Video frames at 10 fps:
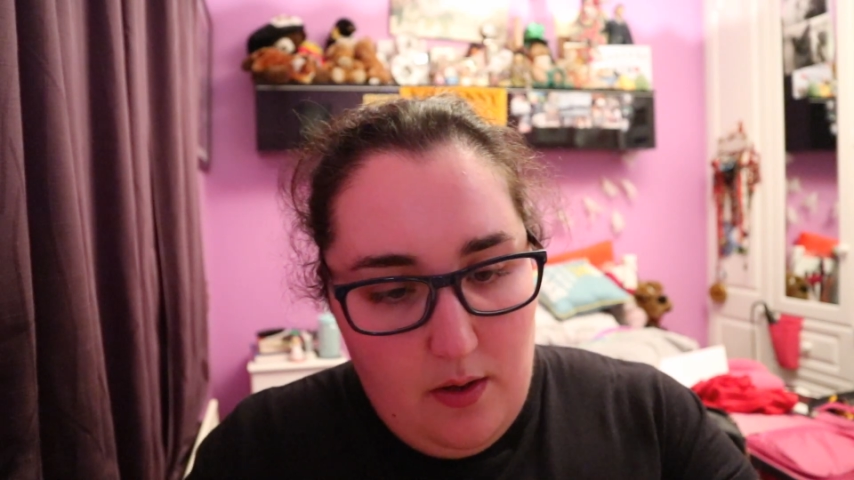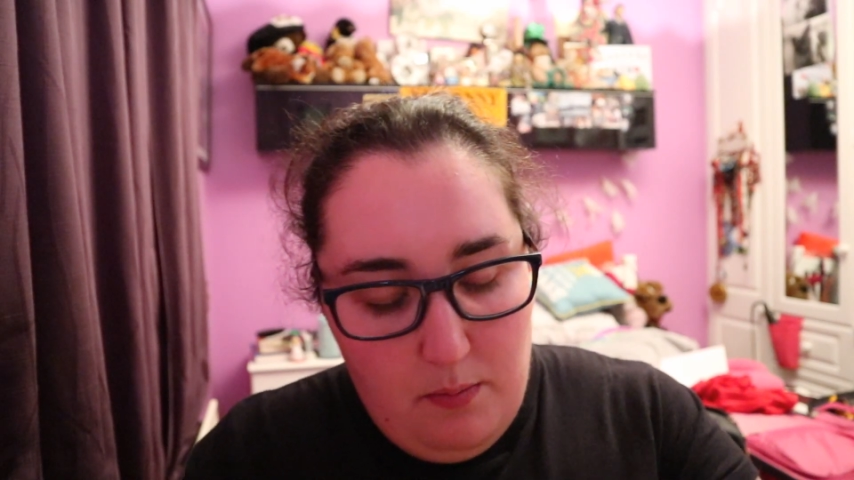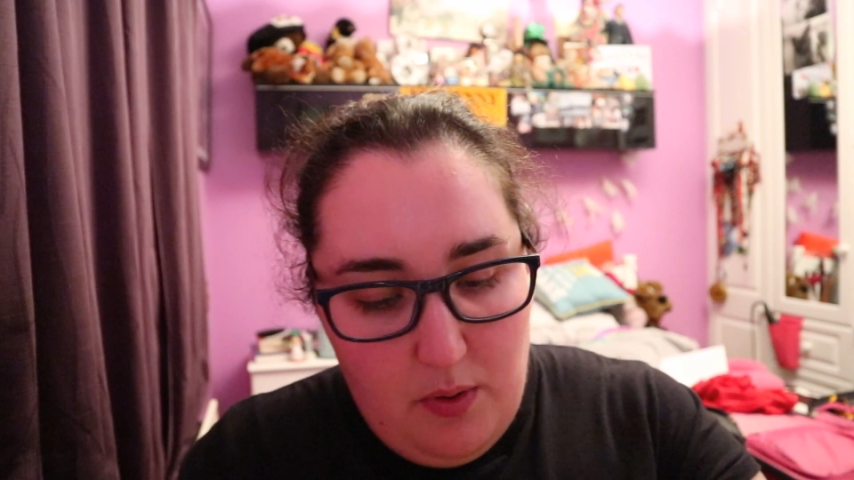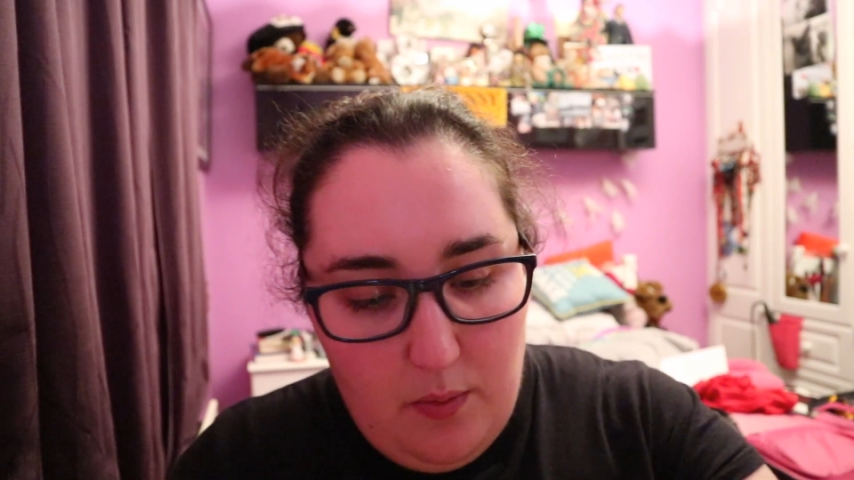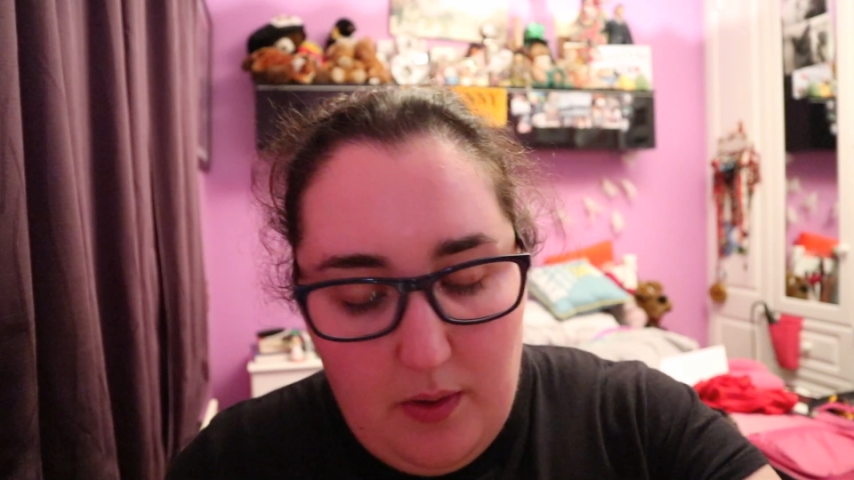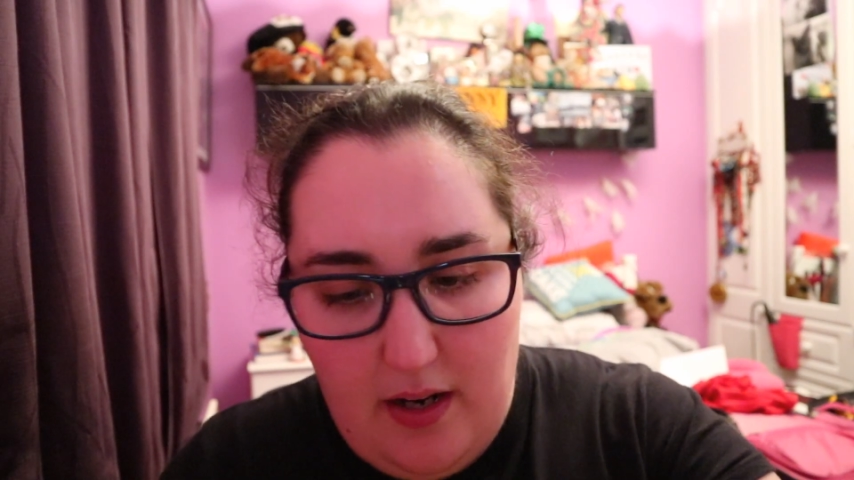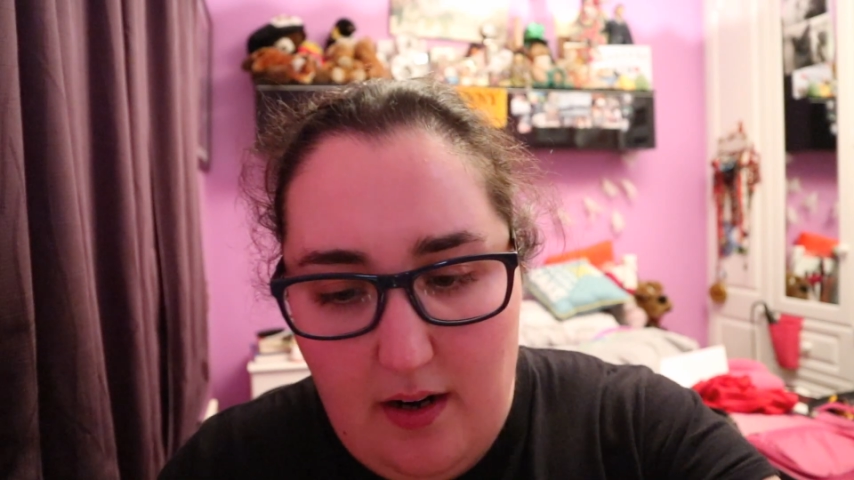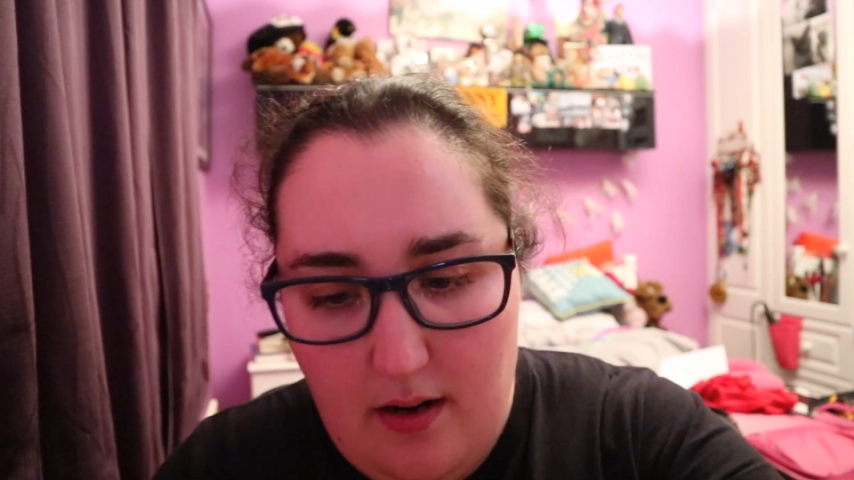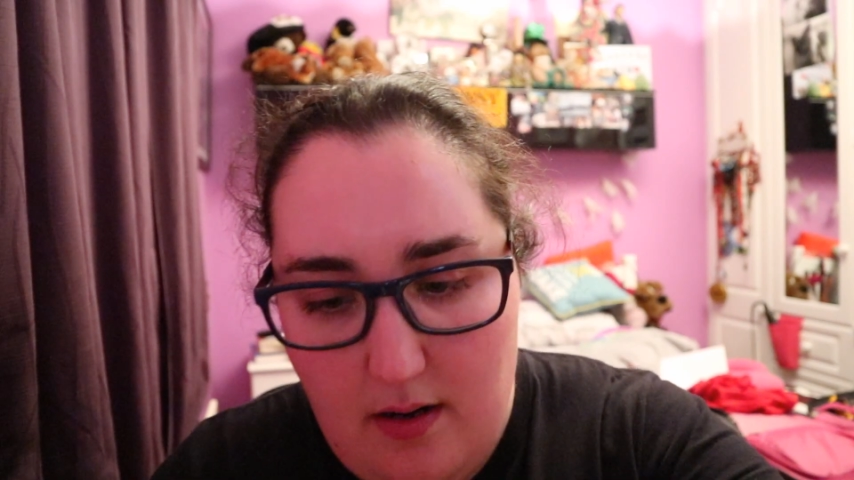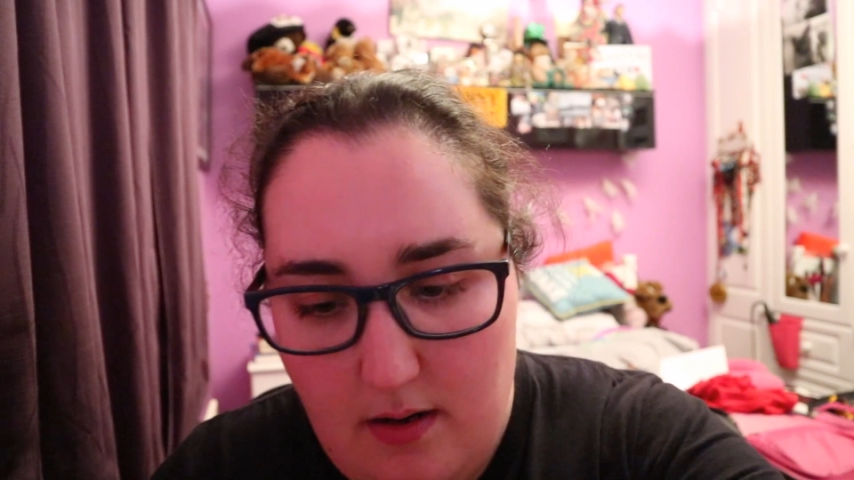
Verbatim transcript: Polar